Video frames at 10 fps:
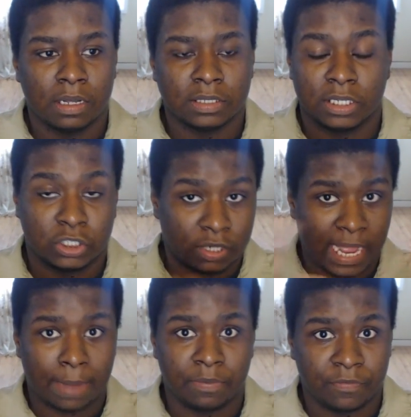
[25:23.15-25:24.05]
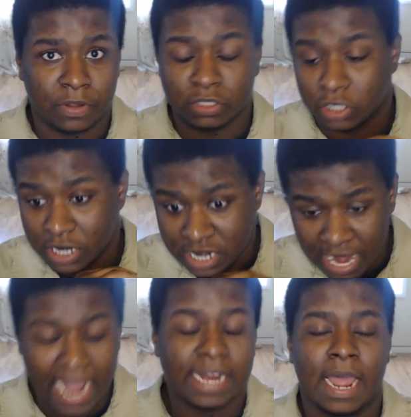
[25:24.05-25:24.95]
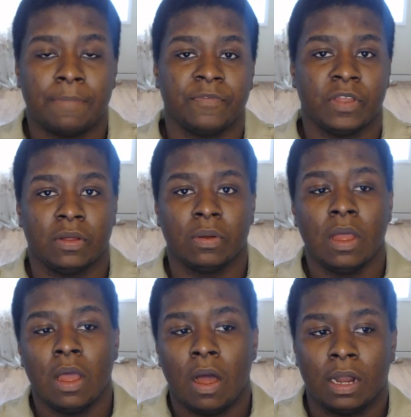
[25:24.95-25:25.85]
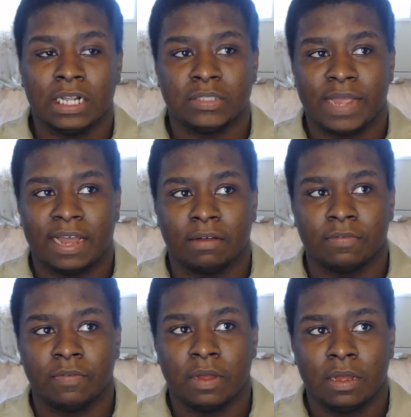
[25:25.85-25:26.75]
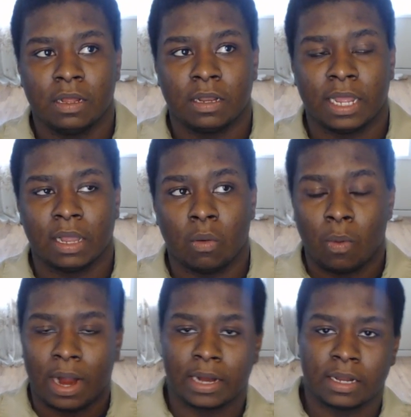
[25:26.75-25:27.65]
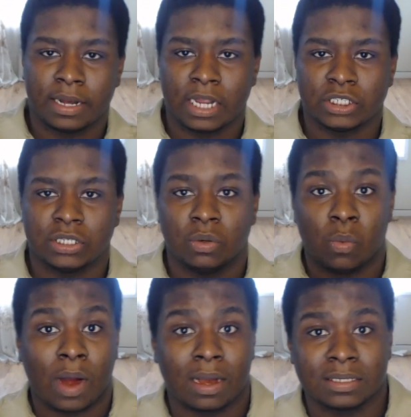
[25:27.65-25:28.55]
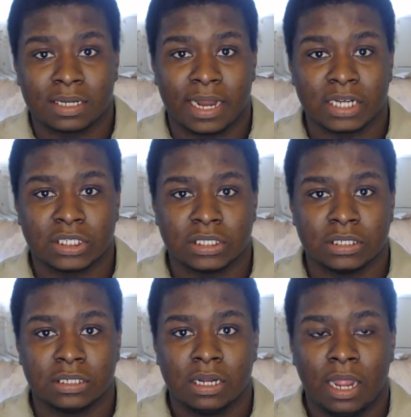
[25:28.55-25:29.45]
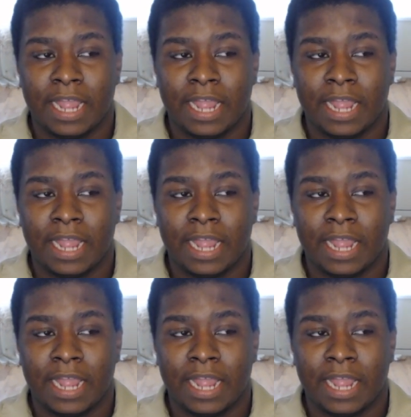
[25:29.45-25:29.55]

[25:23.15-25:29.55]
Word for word: So it shouldn't happen for you. It should not happen for you unless you have like a wired connection and wireless connection,